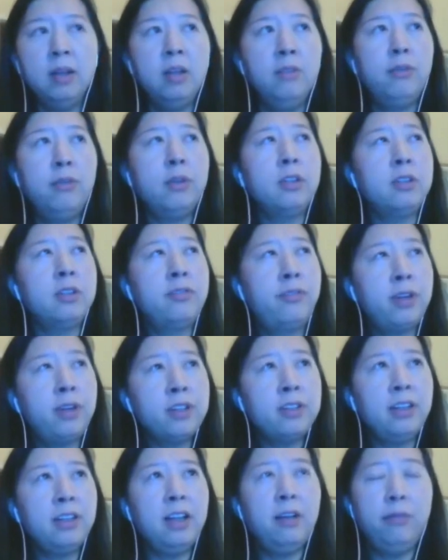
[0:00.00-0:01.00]
For the
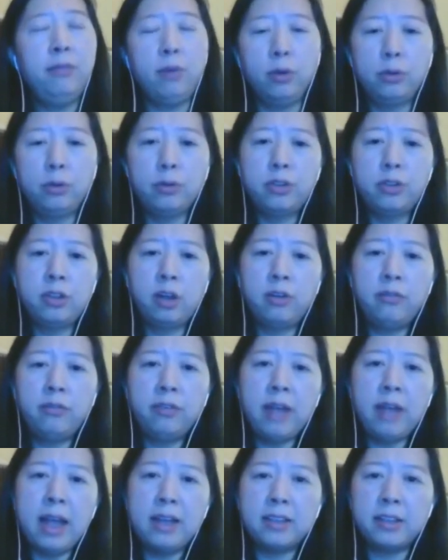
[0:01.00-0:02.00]
first level, to serve
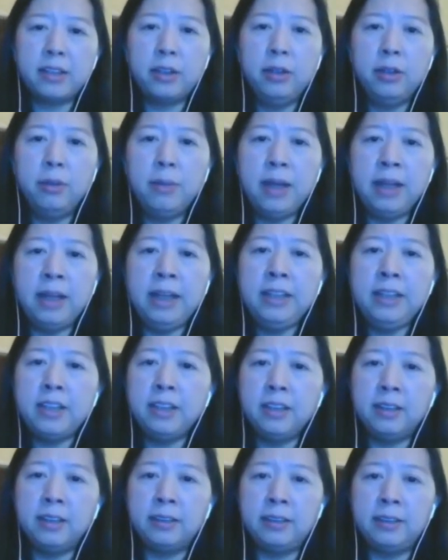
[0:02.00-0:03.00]
as human
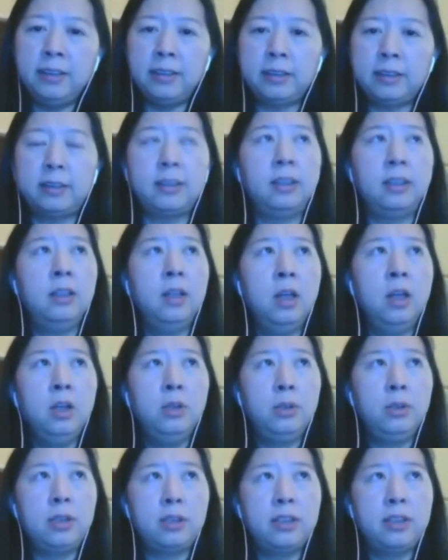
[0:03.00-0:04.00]
agent assist,
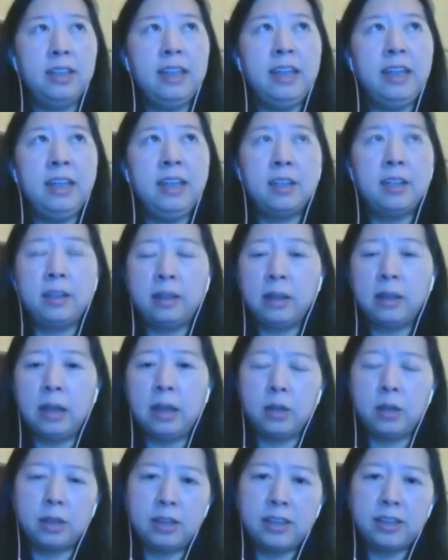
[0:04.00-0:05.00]
you just need
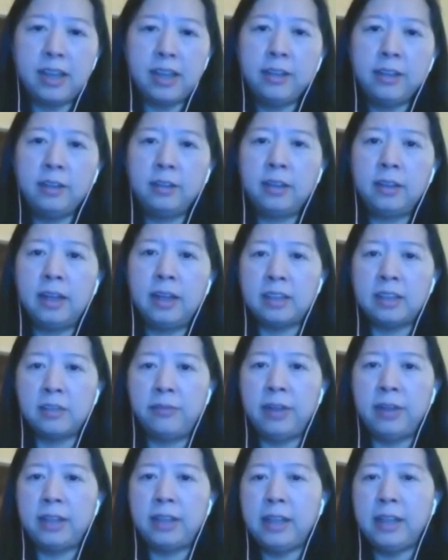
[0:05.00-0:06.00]
standard
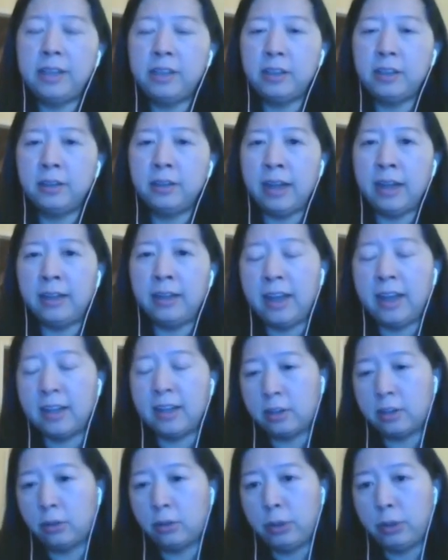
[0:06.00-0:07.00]
classification and
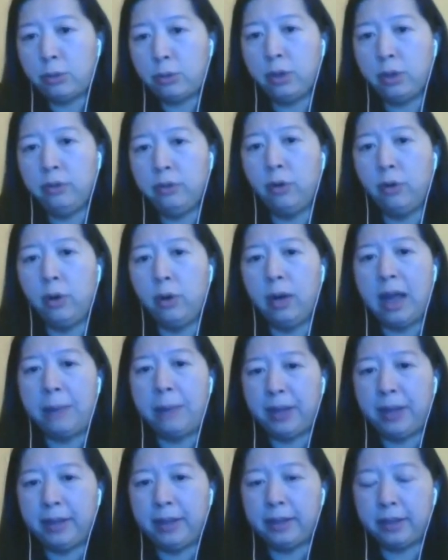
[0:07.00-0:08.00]
answer retrieval
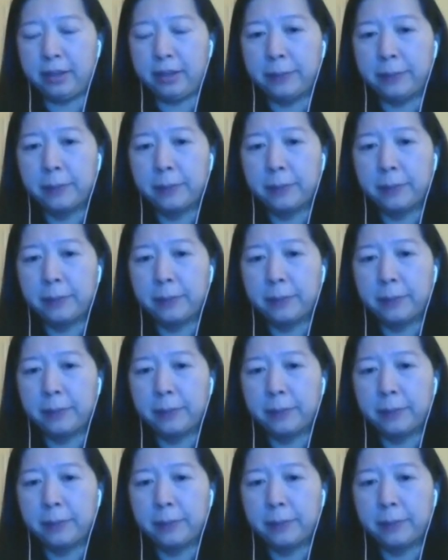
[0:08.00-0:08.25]
ability,